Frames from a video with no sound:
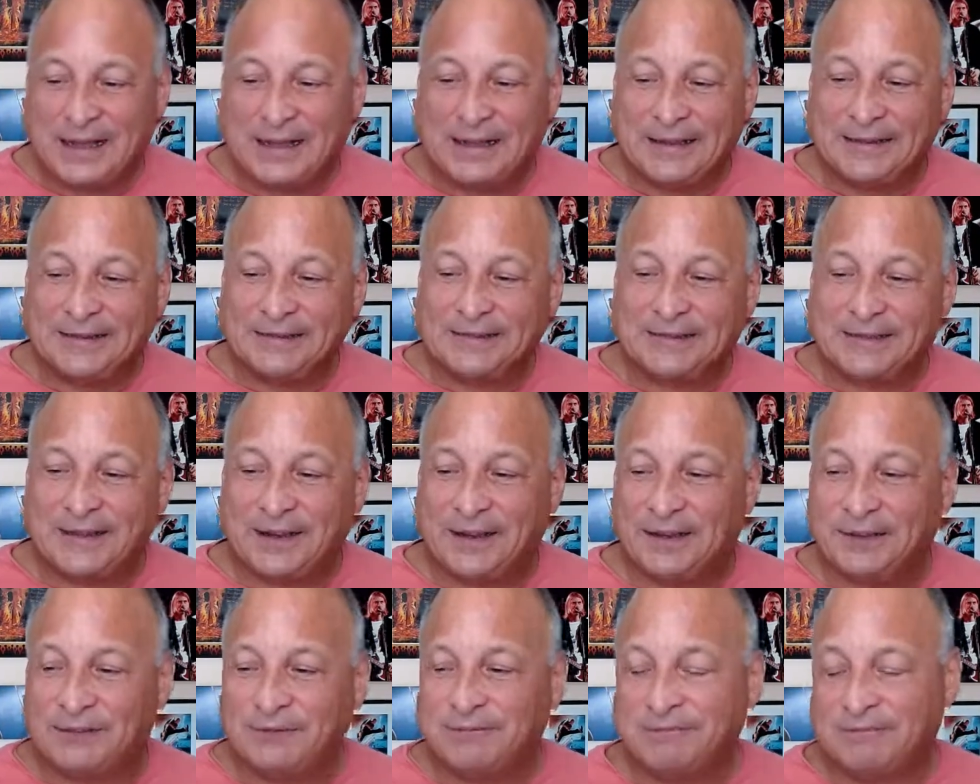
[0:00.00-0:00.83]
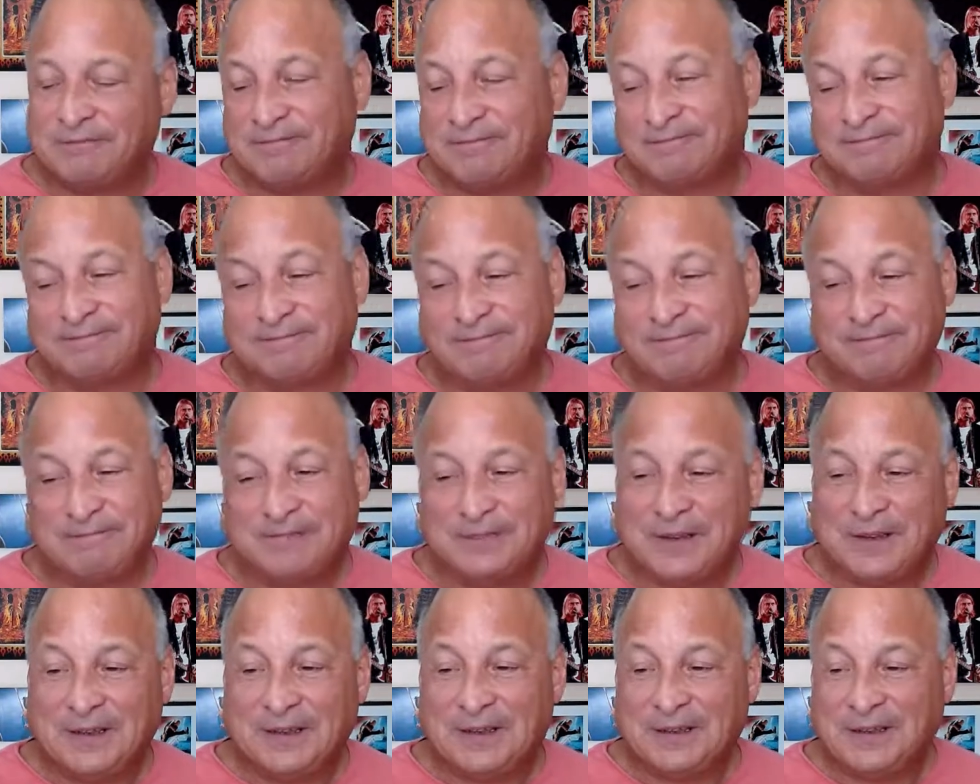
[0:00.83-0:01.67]
so
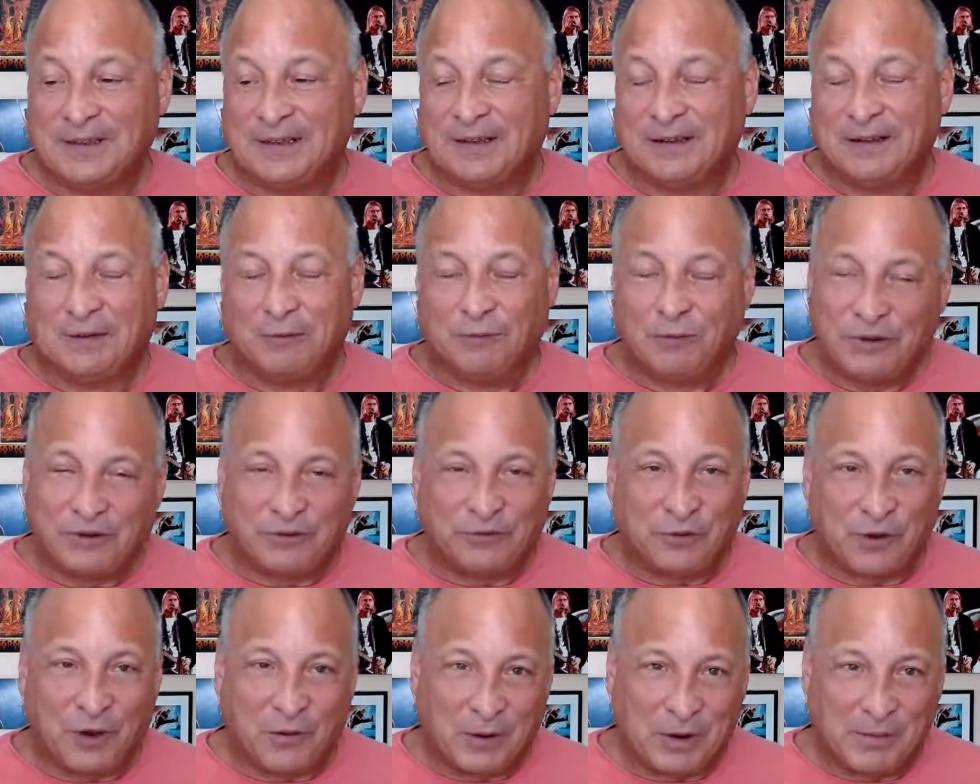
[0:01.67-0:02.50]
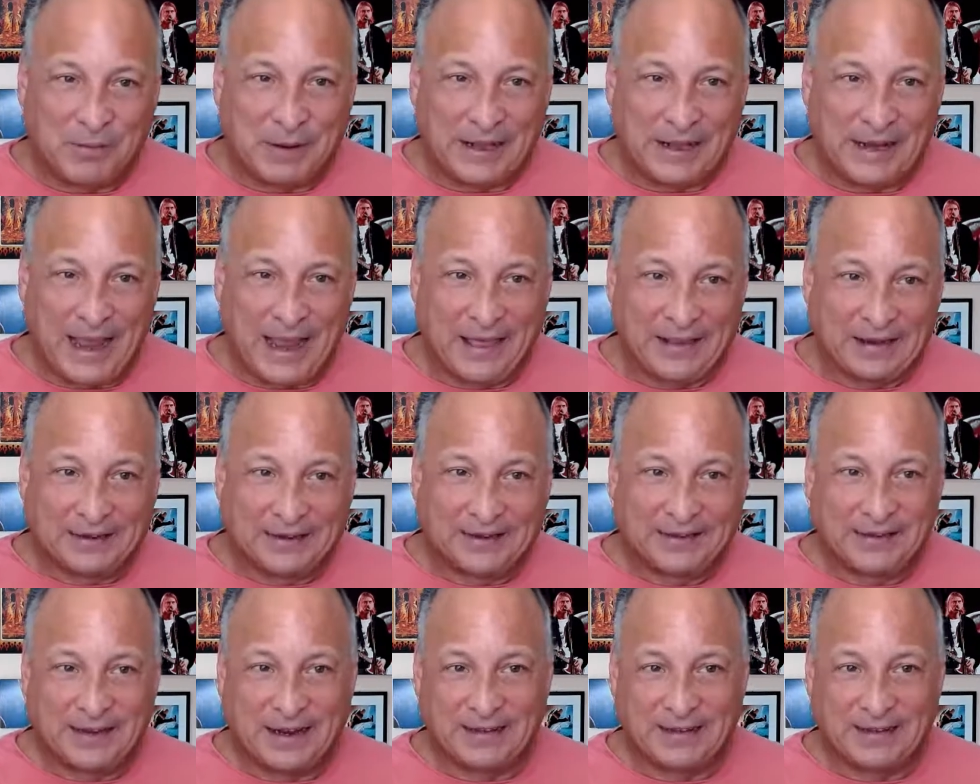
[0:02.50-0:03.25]
we just all want to be together.